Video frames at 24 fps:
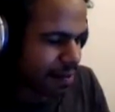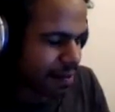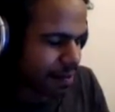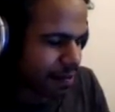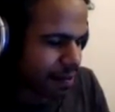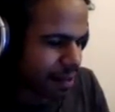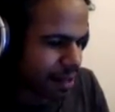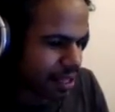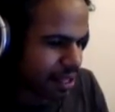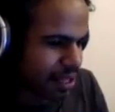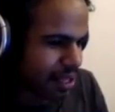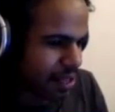
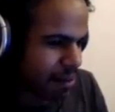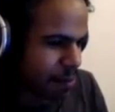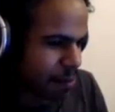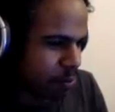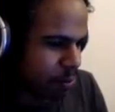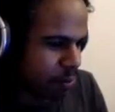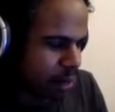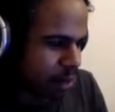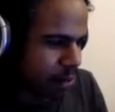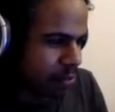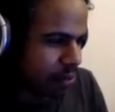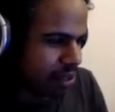This is a
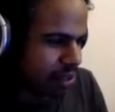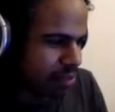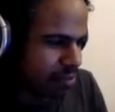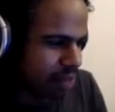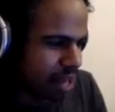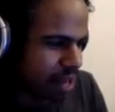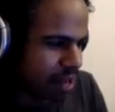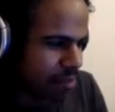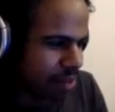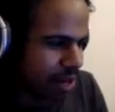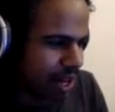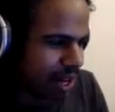prequel to
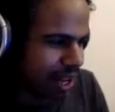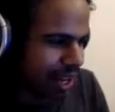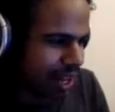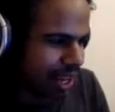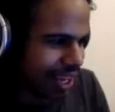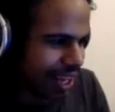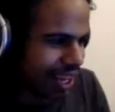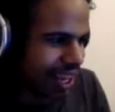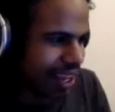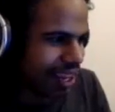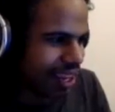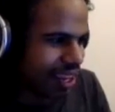
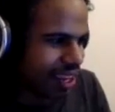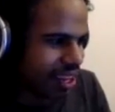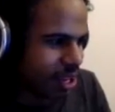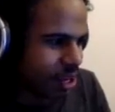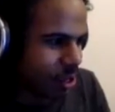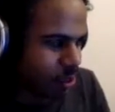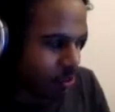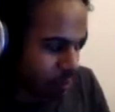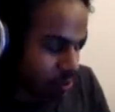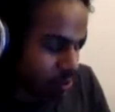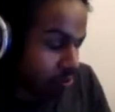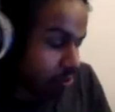Mabinogi,
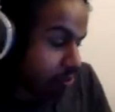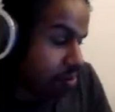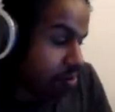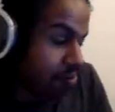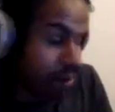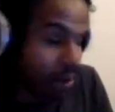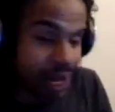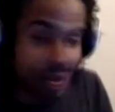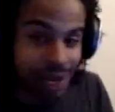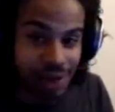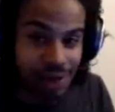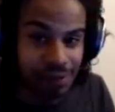which we
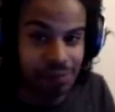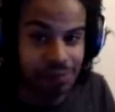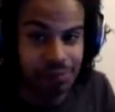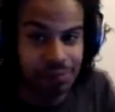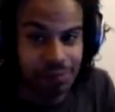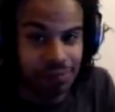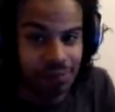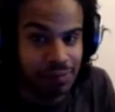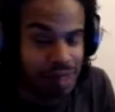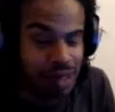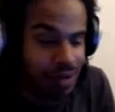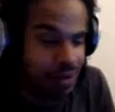might
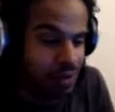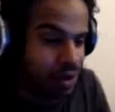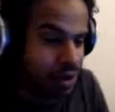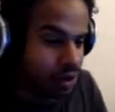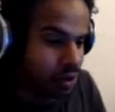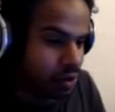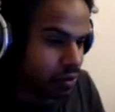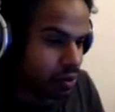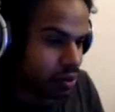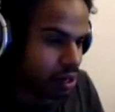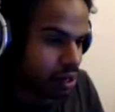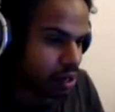even
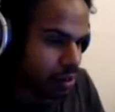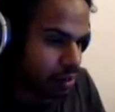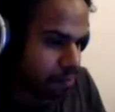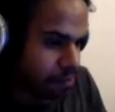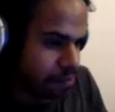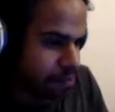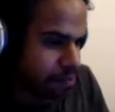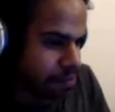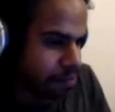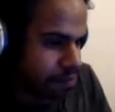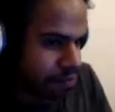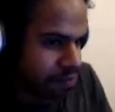do a
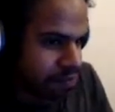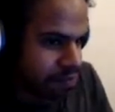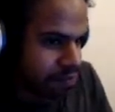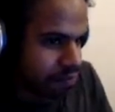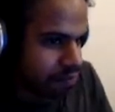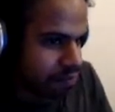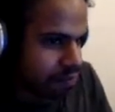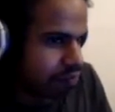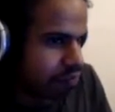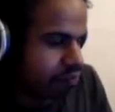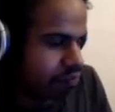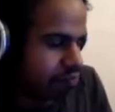
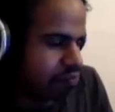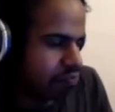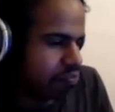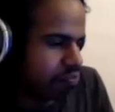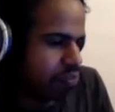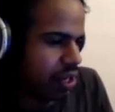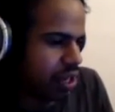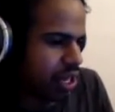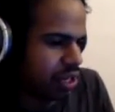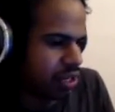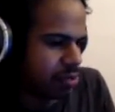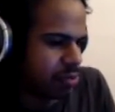
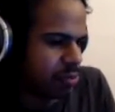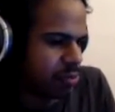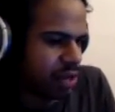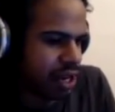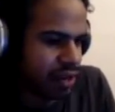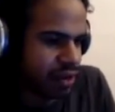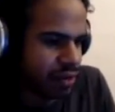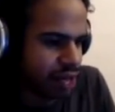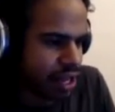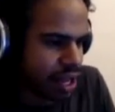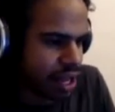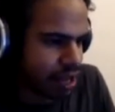let's play
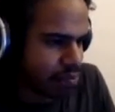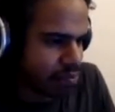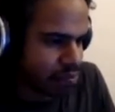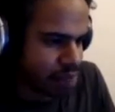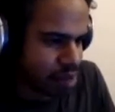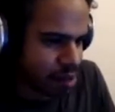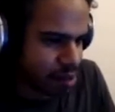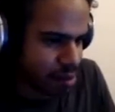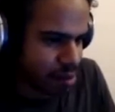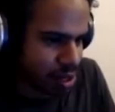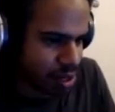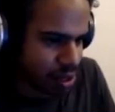of that
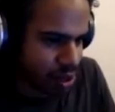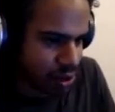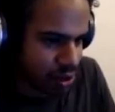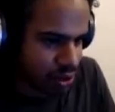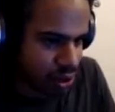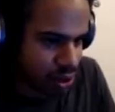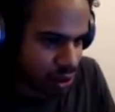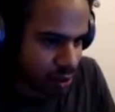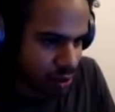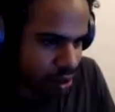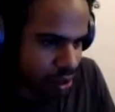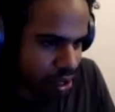maybe
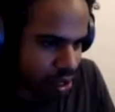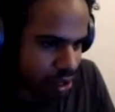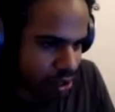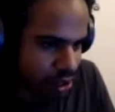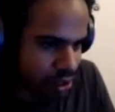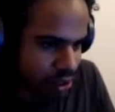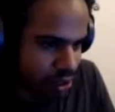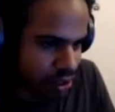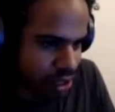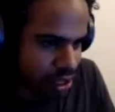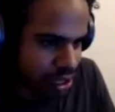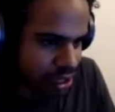also. Why
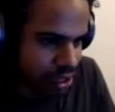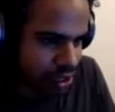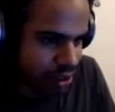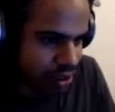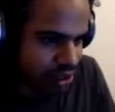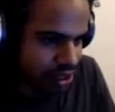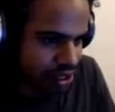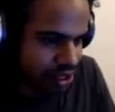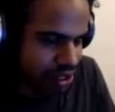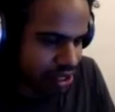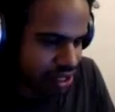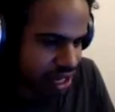does he
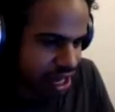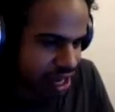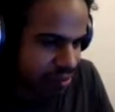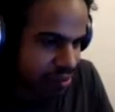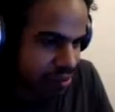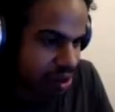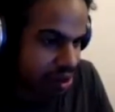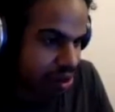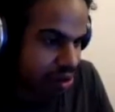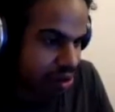look the same?